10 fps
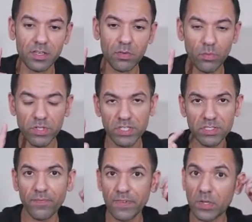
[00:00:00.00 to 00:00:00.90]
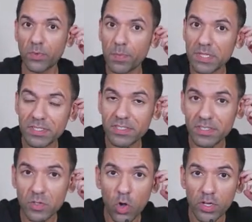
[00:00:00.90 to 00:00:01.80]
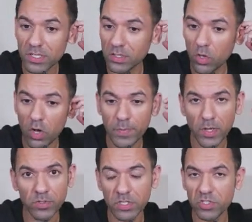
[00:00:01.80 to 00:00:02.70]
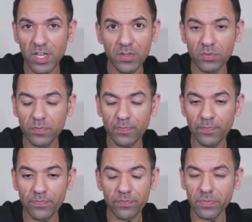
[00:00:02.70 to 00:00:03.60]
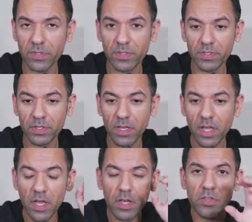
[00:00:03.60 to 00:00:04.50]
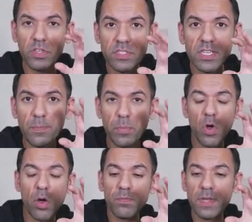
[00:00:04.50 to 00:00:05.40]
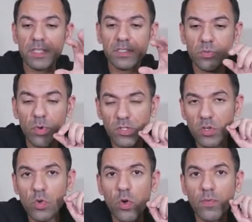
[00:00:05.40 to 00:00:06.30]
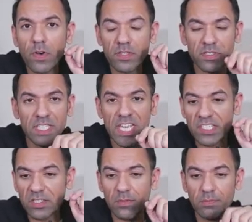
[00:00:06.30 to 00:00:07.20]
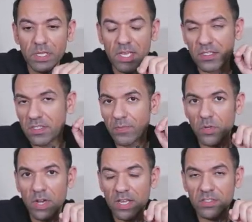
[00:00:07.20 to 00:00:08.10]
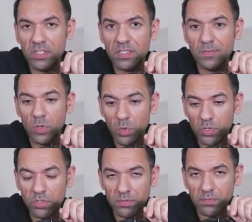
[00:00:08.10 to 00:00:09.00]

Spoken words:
which is something that we've been talking a lot about on this channel. You see, the problem is when you go for a CSM, PSM, or SSM course,